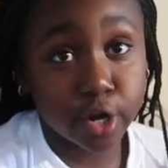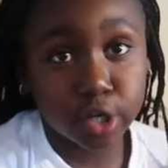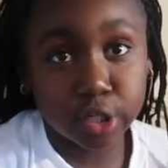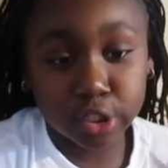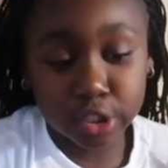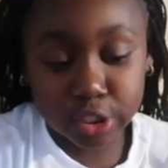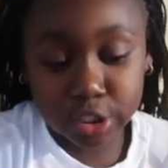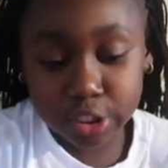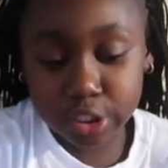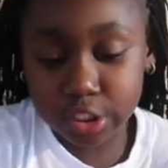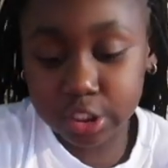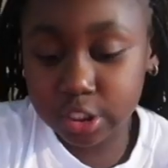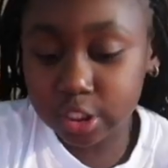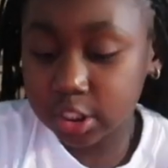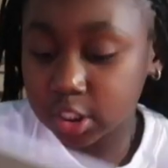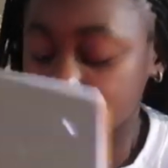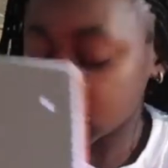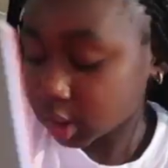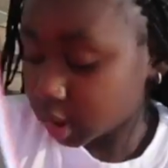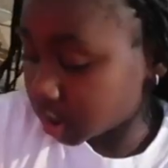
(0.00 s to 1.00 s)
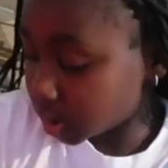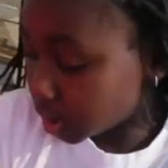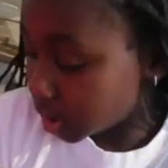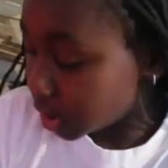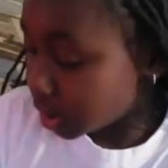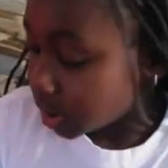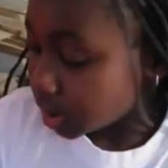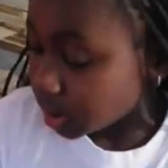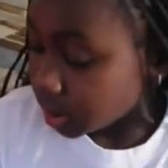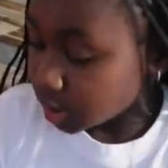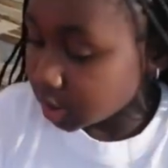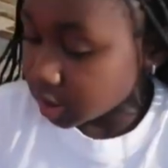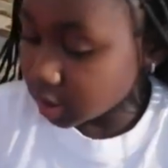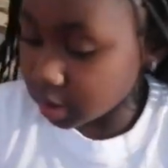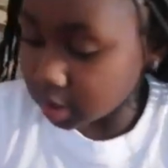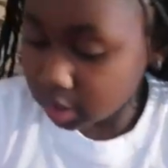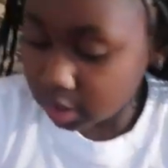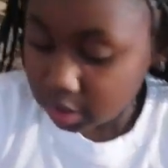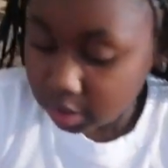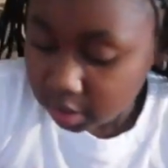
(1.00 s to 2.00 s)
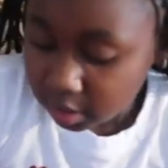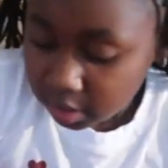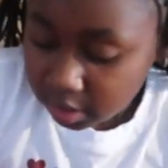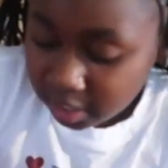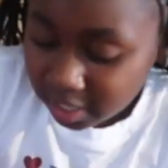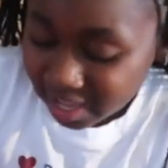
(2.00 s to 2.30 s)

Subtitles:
Another color. Yes, I do like the words.